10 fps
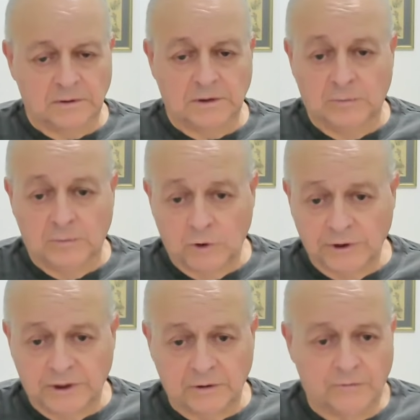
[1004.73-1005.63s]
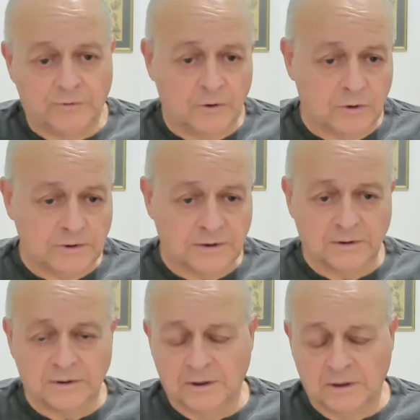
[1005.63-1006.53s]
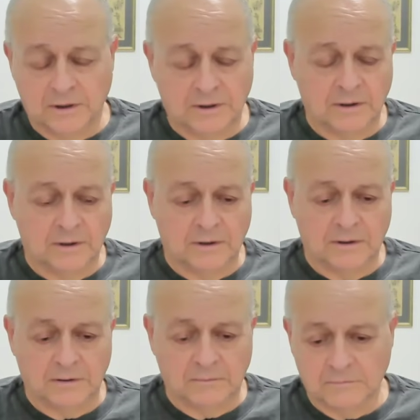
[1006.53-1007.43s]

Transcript: They mourning, of course, and they,